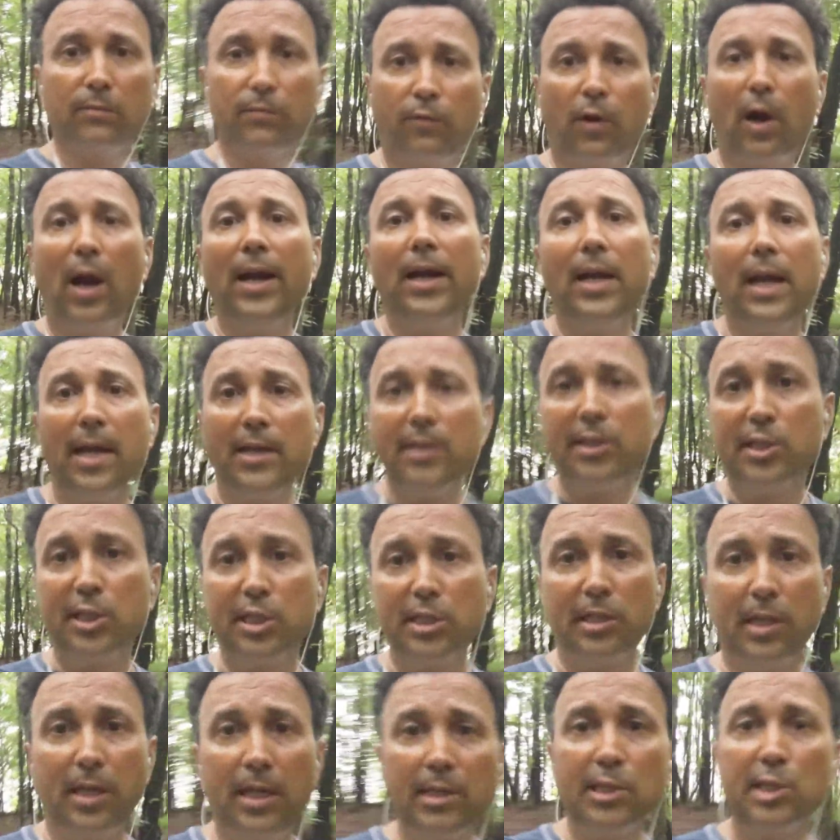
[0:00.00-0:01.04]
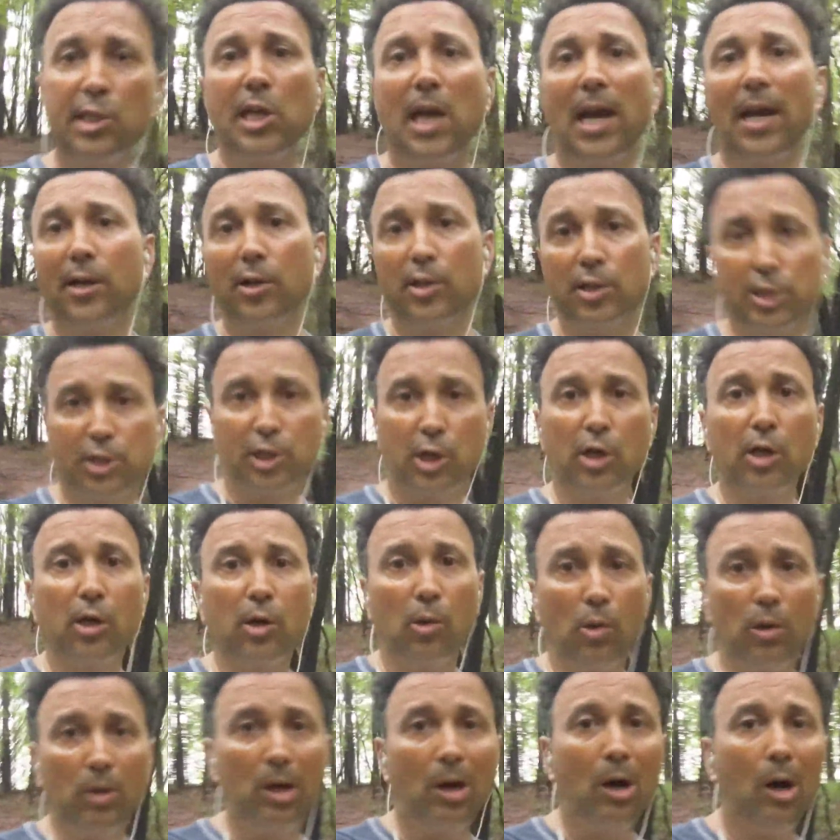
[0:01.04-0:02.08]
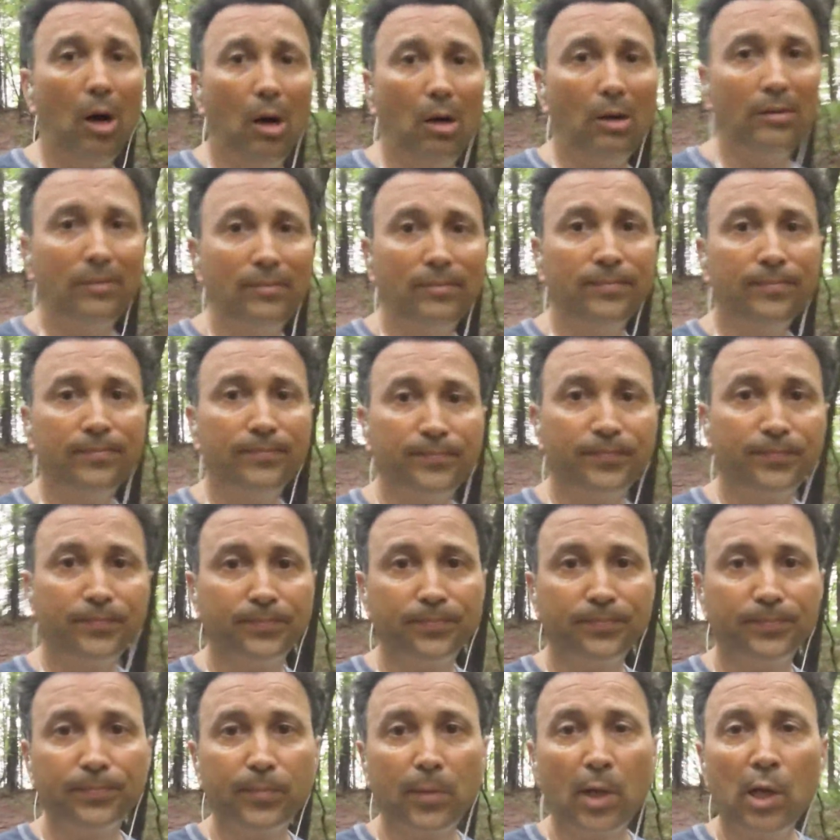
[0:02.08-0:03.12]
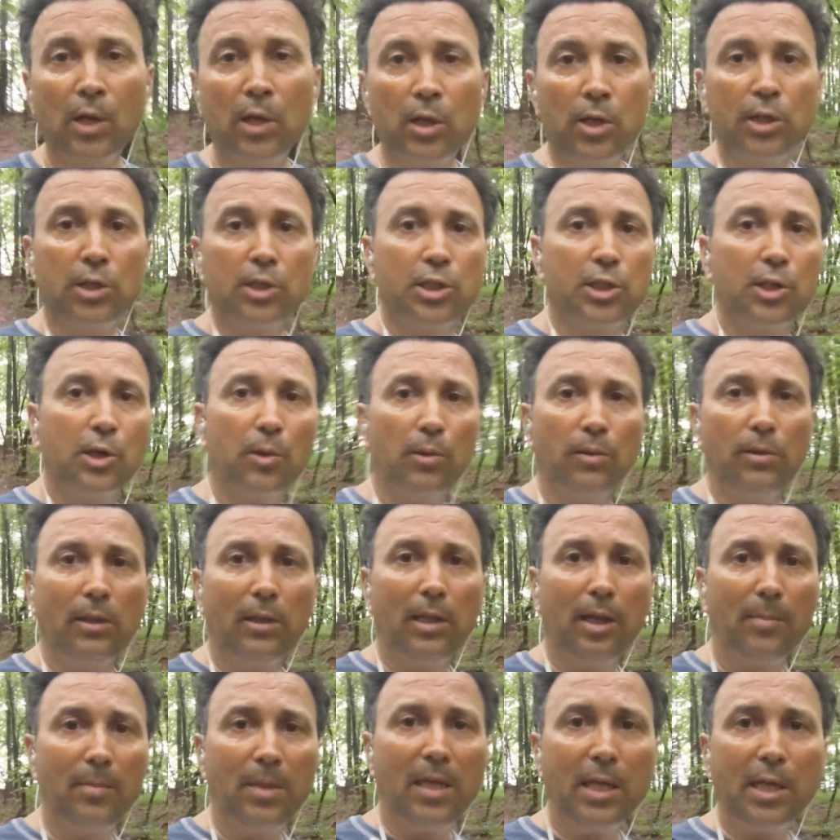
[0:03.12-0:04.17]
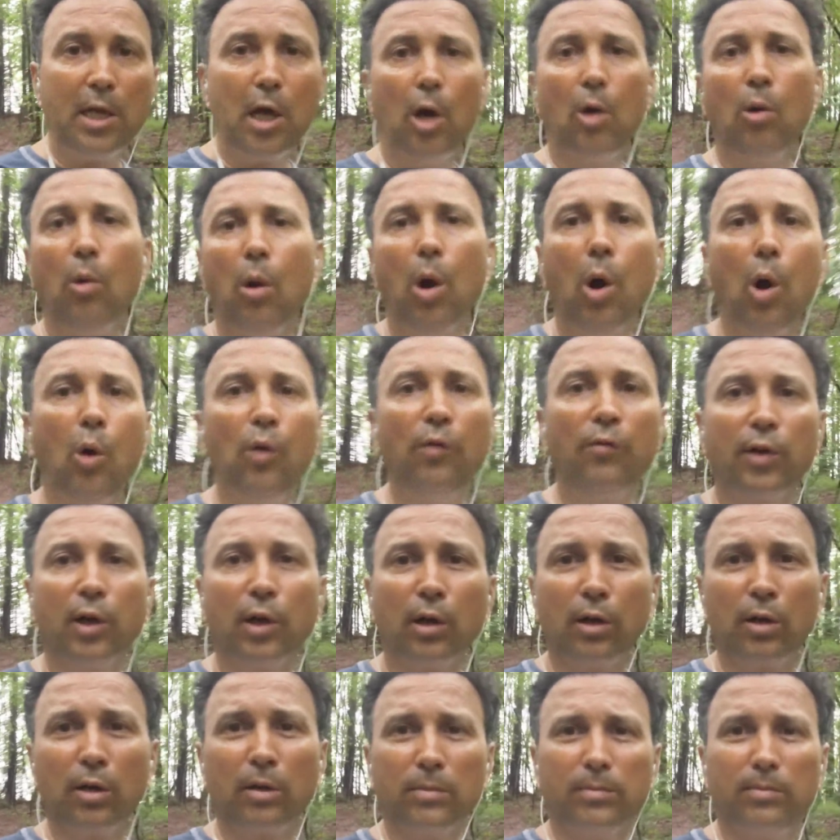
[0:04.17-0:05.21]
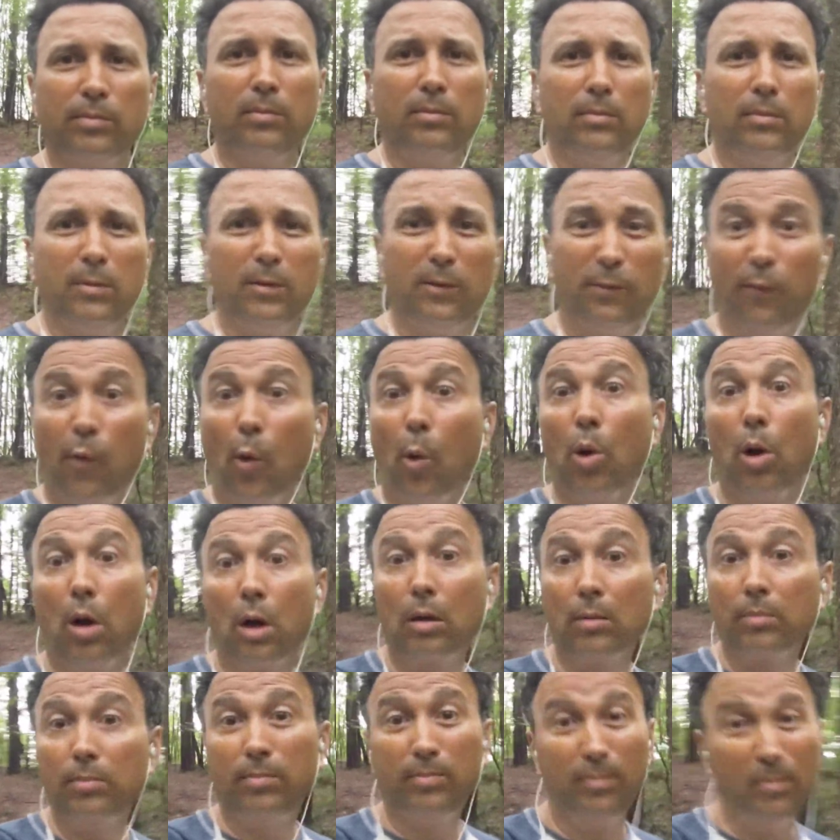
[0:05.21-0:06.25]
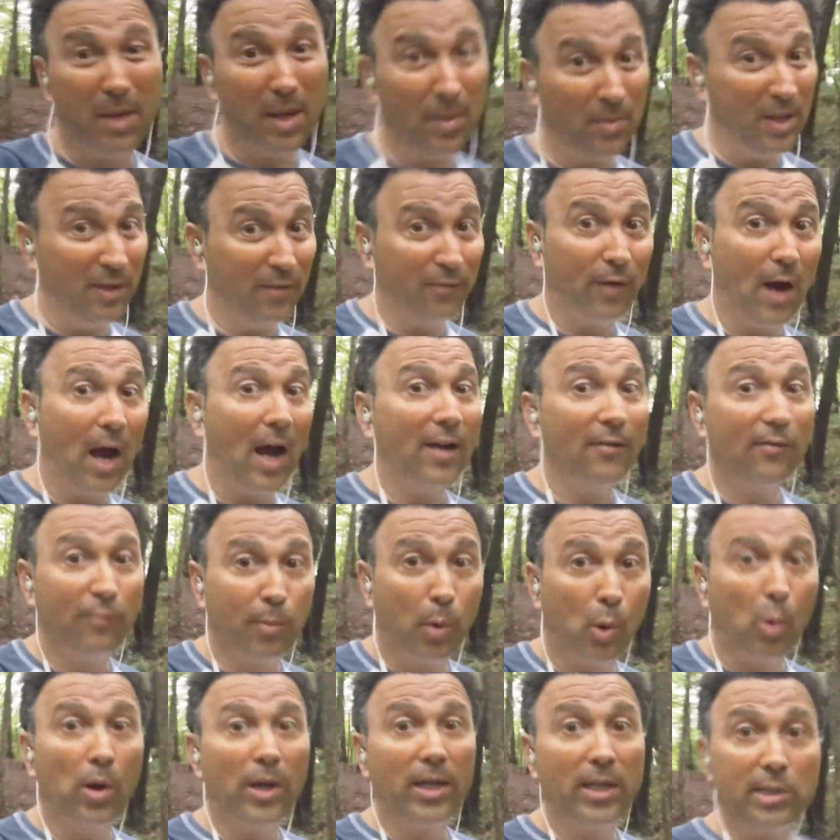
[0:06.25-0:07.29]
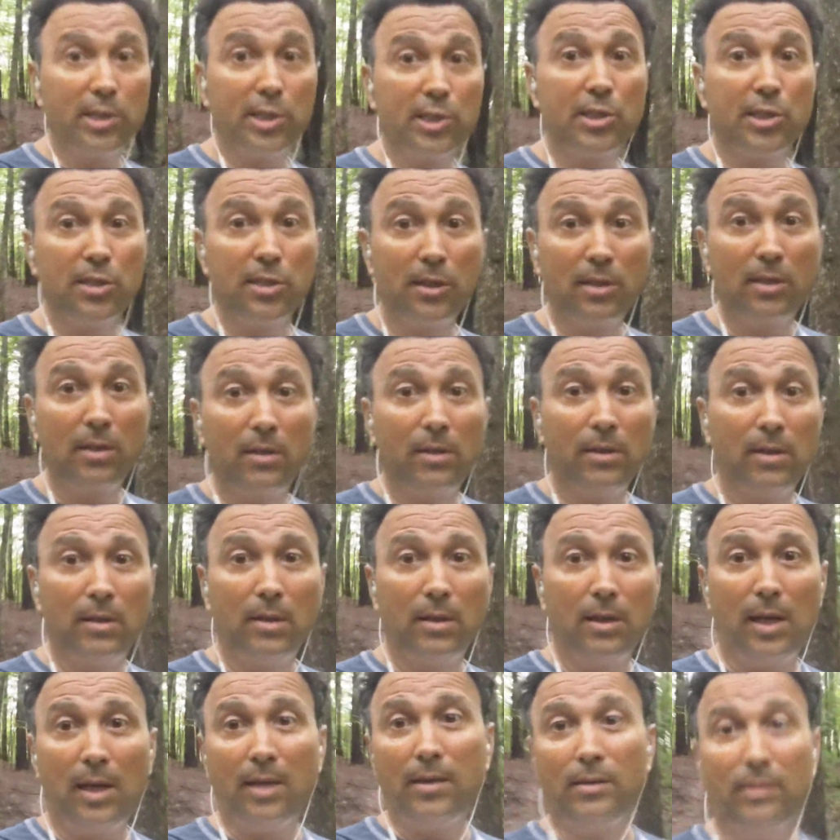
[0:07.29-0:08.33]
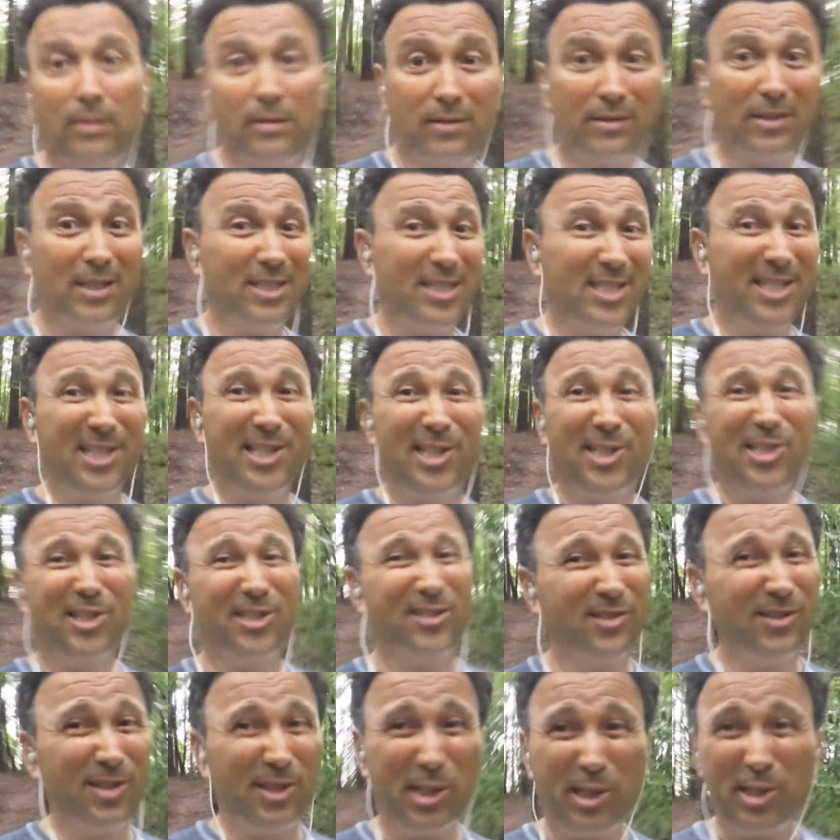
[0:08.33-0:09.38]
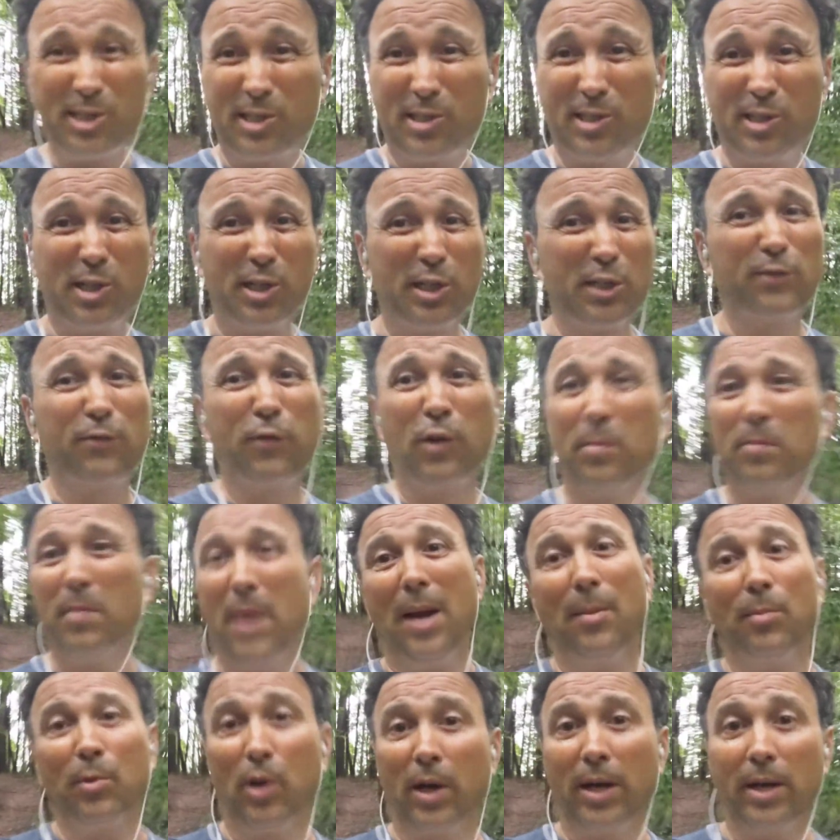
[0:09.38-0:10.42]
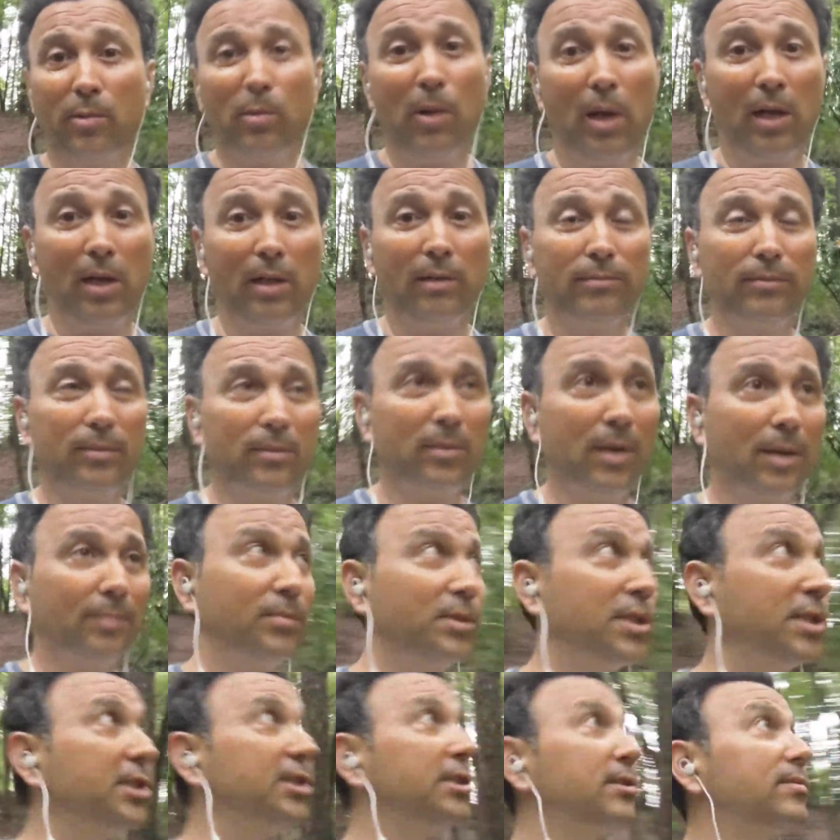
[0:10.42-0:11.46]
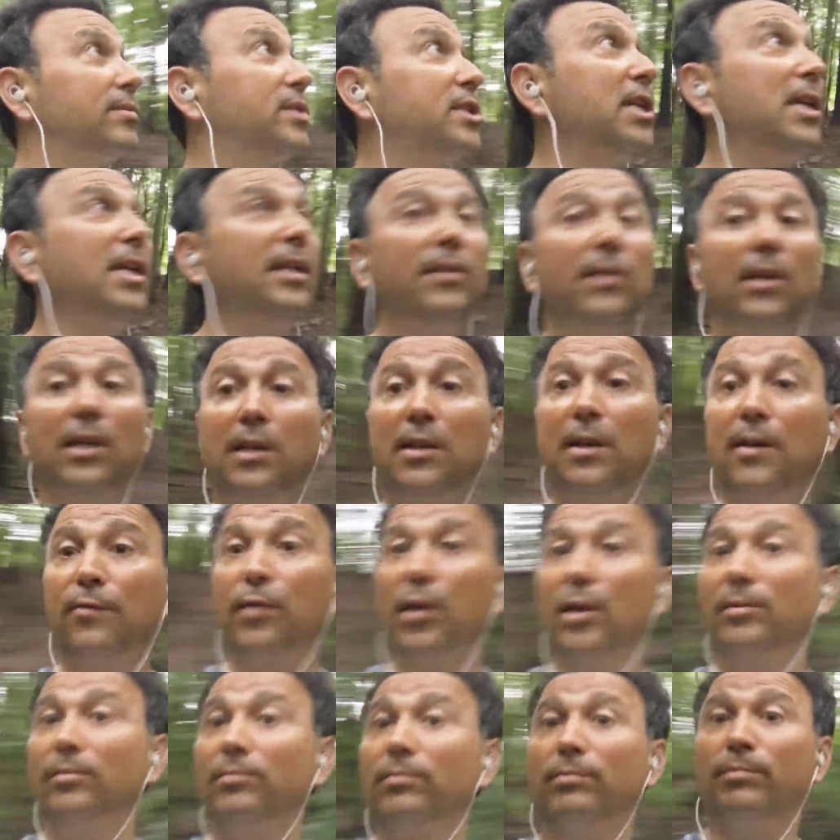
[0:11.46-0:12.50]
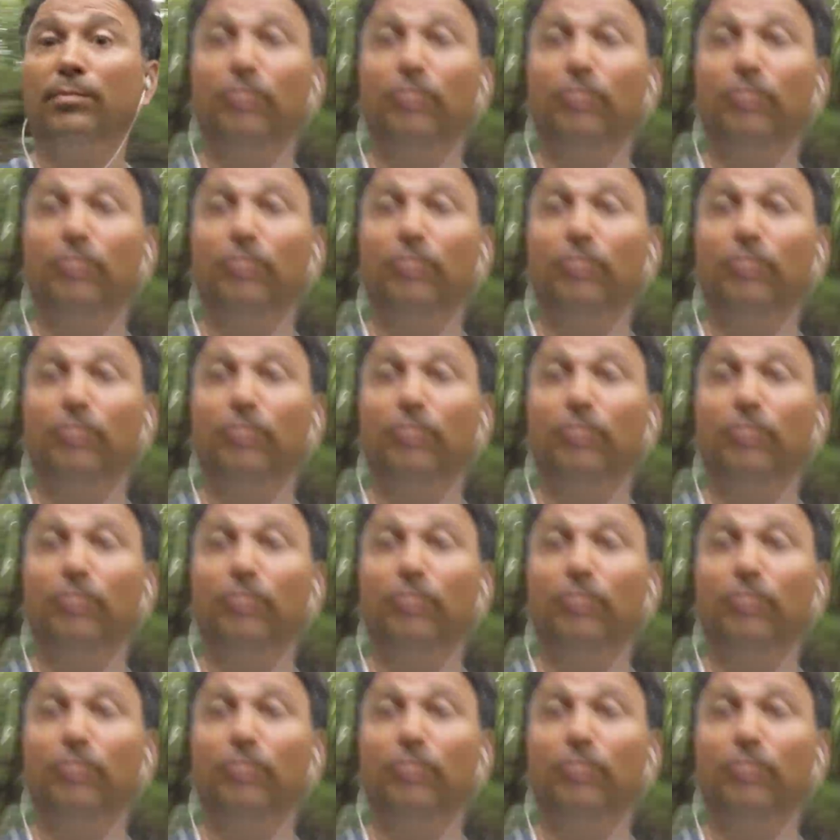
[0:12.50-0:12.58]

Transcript: Friday's Insider Circle call. So let me go over 4, maybe 5 points, and this is just from memory. Well, I'm just seeing the different